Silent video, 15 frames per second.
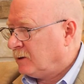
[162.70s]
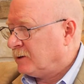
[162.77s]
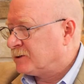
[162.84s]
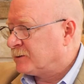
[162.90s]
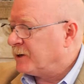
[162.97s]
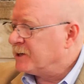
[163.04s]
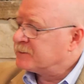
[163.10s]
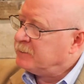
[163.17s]
It
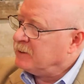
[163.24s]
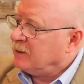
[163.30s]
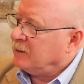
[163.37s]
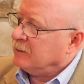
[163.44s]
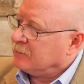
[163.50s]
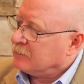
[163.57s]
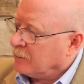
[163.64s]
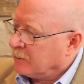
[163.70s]
strikes me
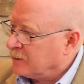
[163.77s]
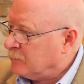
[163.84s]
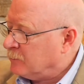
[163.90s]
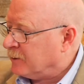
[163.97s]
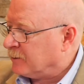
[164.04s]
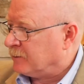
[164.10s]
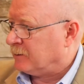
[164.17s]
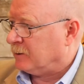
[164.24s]
in talking
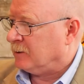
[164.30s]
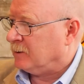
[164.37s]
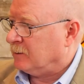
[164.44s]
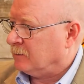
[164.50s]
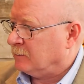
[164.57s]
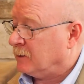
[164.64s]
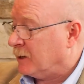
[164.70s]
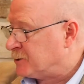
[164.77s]
with
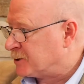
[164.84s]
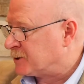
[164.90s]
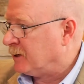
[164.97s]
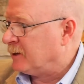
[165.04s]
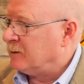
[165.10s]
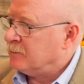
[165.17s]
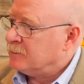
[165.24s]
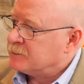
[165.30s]

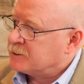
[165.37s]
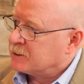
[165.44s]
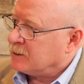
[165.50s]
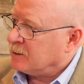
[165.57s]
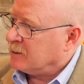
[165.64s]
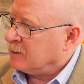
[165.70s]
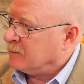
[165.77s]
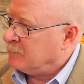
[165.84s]
legislators,
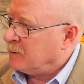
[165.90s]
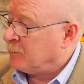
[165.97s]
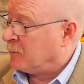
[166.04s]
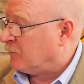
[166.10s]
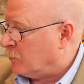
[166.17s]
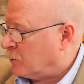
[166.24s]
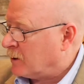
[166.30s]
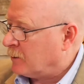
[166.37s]
people
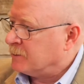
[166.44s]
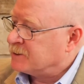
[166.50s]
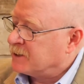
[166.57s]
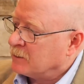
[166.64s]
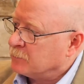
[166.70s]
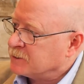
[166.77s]
from around the state of